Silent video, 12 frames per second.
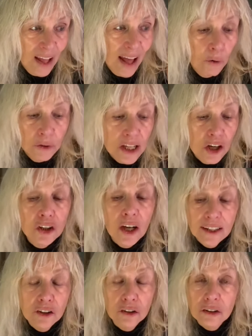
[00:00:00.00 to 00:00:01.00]
or the,
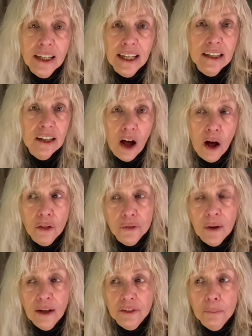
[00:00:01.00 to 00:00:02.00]
and early, in, all
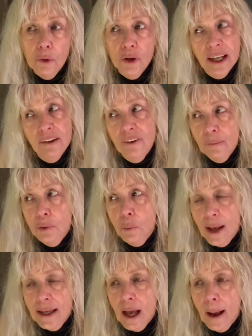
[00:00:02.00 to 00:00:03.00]
throughout the morning, if I would
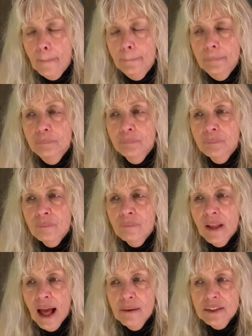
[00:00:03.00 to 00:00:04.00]
wake up,
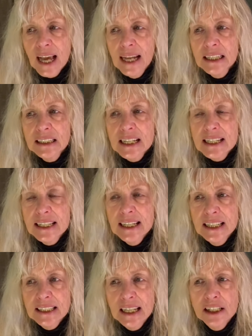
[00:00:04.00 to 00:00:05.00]
I was kind of
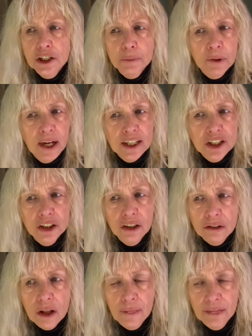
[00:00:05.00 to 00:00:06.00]
listening to
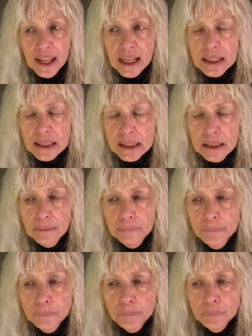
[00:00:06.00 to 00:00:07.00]
inspirational things.
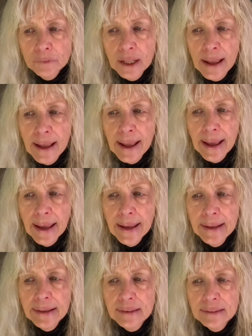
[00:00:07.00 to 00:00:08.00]

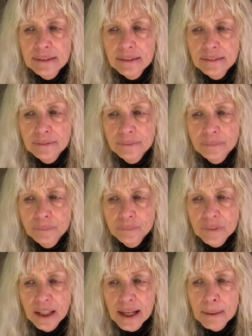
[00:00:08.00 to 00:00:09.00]
And
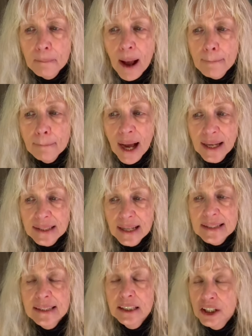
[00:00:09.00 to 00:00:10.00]
in my mind, I
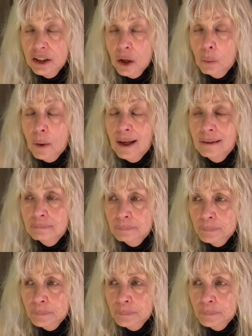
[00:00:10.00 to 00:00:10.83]
said, you know what?